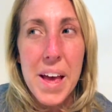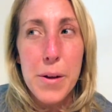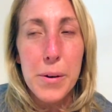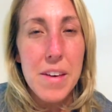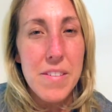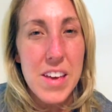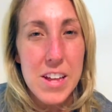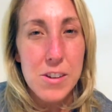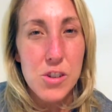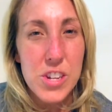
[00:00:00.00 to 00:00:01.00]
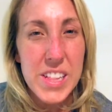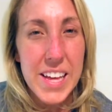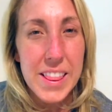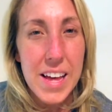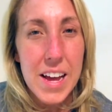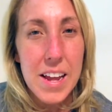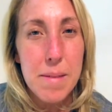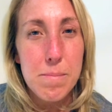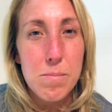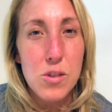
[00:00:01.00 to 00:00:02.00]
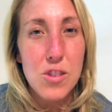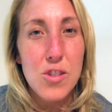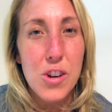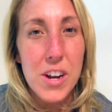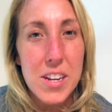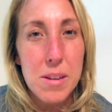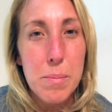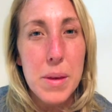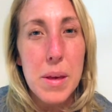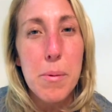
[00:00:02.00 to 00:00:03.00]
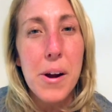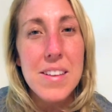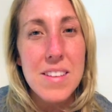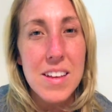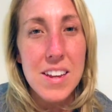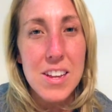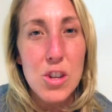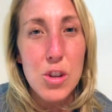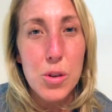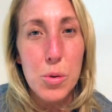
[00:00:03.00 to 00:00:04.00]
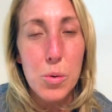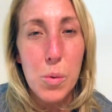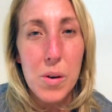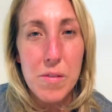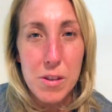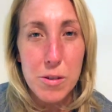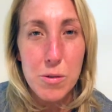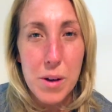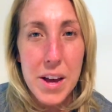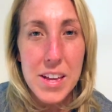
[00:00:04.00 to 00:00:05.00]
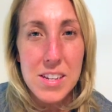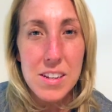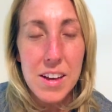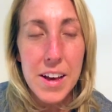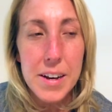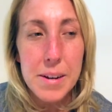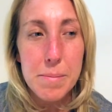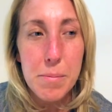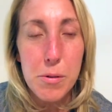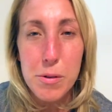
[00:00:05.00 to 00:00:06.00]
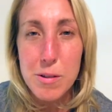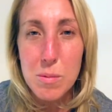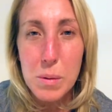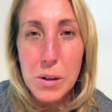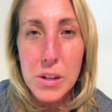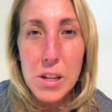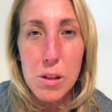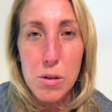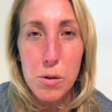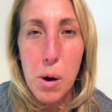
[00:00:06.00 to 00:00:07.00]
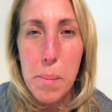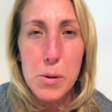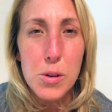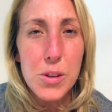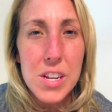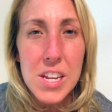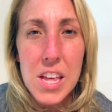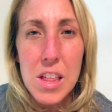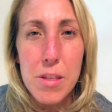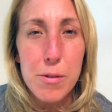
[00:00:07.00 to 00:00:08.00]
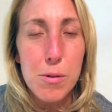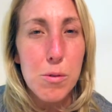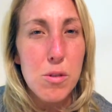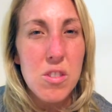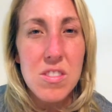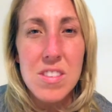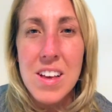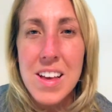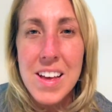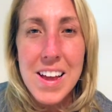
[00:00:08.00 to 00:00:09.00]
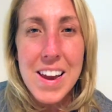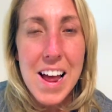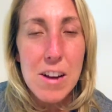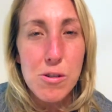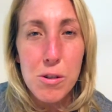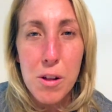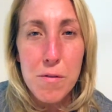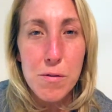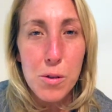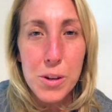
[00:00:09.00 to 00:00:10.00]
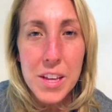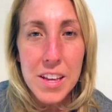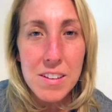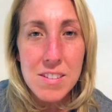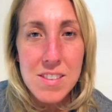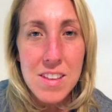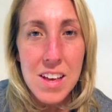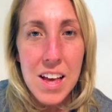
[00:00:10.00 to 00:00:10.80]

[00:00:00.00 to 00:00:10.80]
I don't give it energy like that. I'm just trying to be present and do what feels right um, through the spirit, through opportunity, through just natural unfoldings.